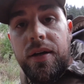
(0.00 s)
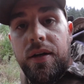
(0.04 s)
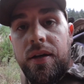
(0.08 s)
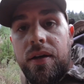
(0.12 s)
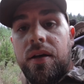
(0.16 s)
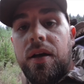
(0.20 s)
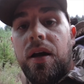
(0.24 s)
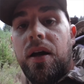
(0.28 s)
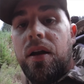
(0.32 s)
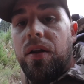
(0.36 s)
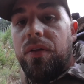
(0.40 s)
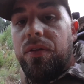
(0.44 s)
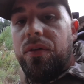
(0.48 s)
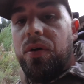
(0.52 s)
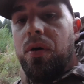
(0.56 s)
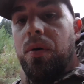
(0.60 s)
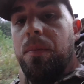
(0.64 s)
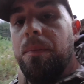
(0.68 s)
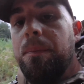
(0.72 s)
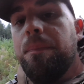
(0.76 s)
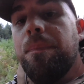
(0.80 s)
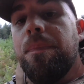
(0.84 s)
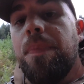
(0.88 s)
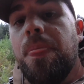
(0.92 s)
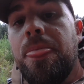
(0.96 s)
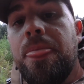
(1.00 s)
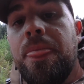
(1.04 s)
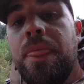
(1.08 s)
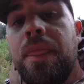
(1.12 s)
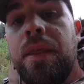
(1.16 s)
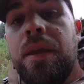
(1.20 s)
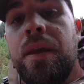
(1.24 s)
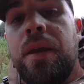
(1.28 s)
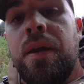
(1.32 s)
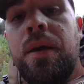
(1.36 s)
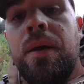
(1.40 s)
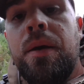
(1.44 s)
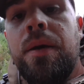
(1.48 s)
got on that
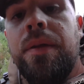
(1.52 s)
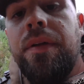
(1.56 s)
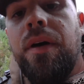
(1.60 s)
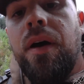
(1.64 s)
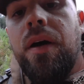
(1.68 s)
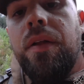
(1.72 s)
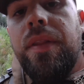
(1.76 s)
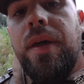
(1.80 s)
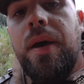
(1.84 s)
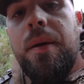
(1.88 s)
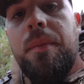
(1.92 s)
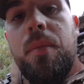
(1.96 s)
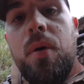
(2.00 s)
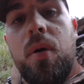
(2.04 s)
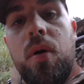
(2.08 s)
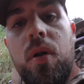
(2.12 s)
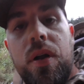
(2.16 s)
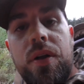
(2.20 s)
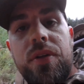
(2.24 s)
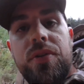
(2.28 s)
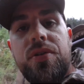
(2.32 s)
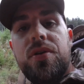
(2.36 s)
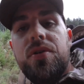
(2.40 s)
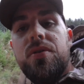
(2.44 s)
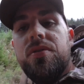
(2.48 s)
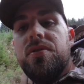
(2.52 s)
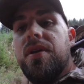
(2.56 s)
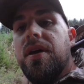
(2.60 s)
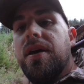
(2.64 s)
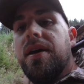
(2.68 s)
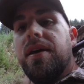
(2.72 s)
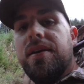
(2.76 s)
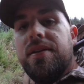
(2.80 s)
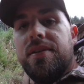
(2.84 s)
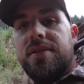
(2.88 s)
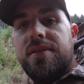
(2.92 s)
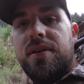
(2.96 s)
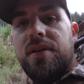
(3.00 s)
bull on Tuesday
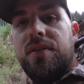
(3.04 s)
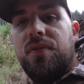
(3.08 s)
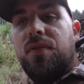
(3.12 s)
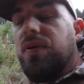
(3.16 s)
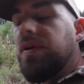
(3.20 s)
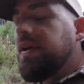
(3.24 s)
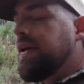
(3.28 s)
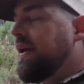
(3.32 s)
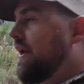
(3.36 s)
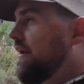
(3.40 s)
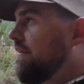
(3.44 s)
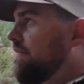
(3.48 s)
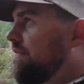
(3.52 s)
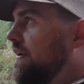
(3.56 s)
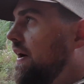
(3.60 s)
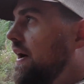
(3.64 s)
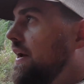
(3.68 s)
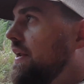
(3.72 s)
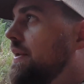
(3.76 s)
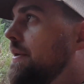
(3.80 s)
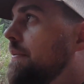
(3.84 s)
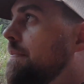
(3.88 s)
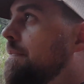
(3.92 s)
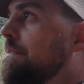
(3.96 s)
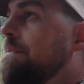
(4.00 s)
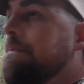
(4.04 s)
and see if we can't find him.